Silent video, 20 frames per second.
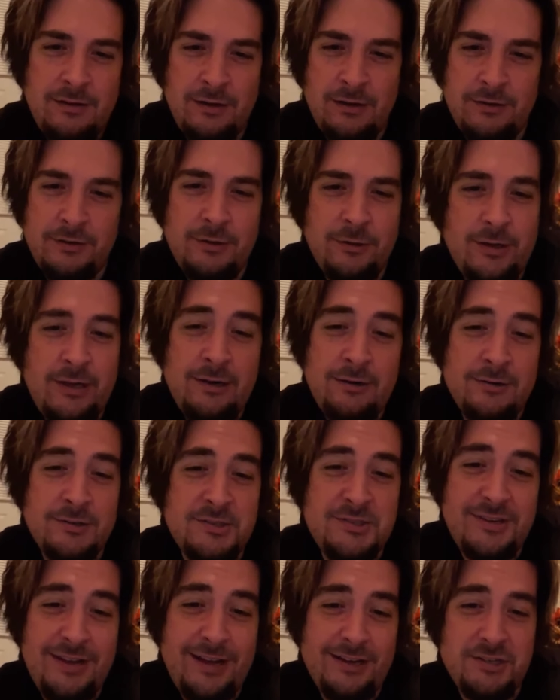oh no
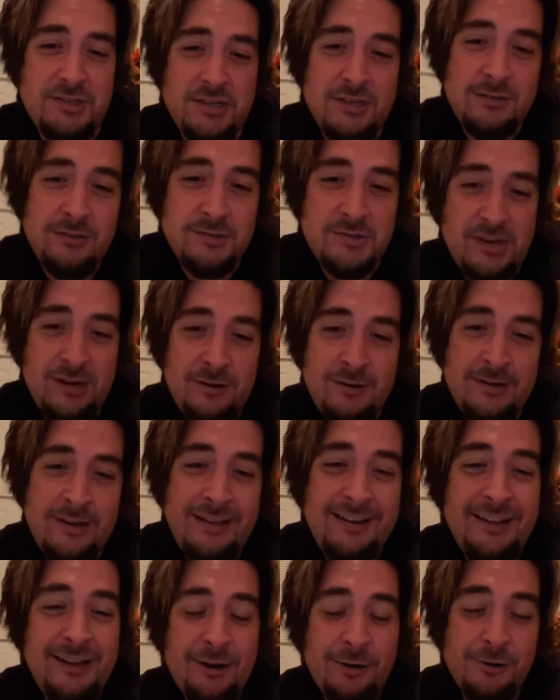aaron's not jealous
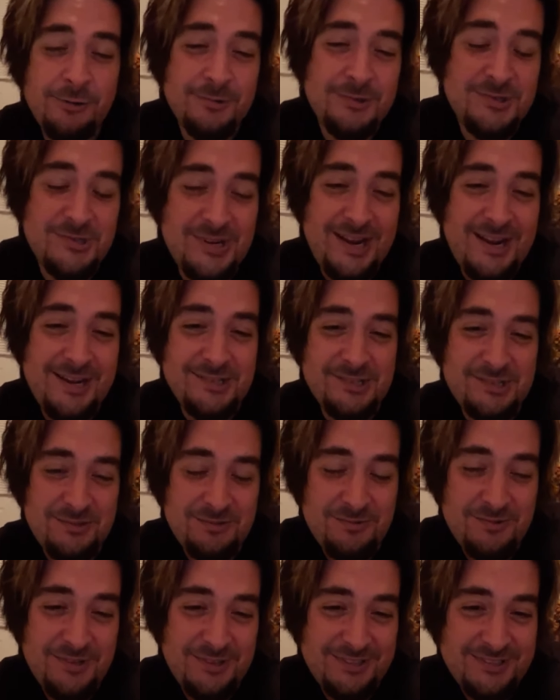aaron had hair to his ass